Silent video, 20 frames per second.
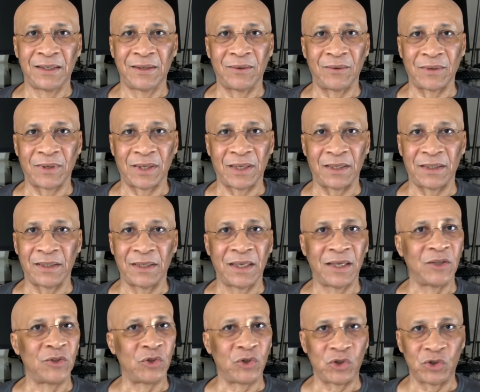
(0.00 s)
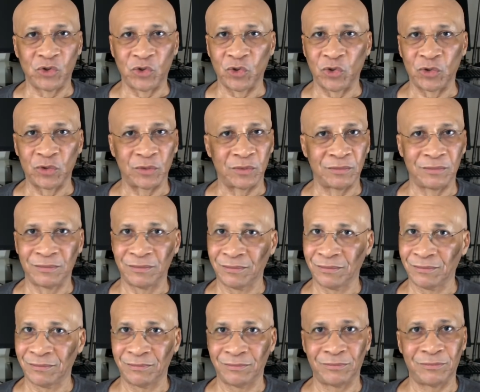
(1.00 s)
Okay? She's going to
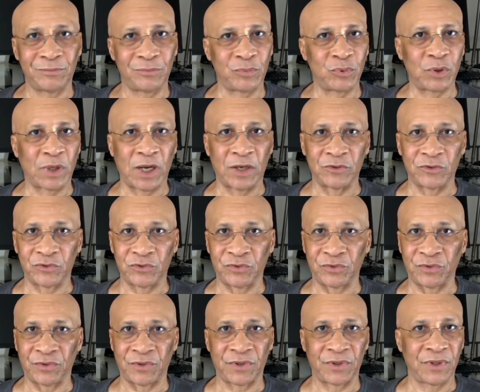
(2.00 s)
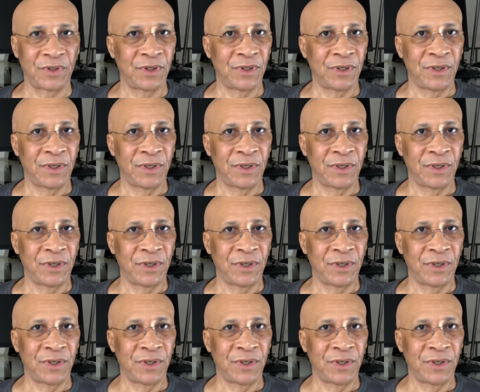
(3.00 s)
put out truth.